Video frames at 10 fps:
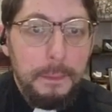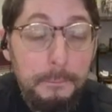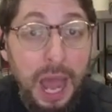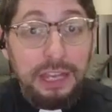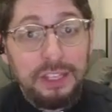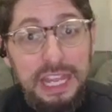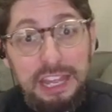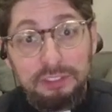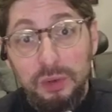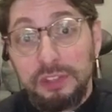But
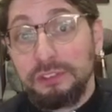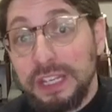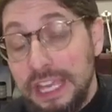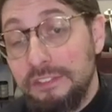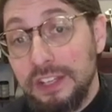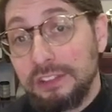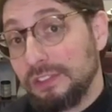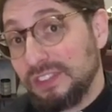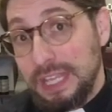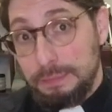if there is forgiveness
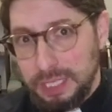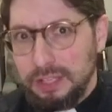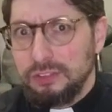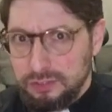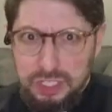of sin because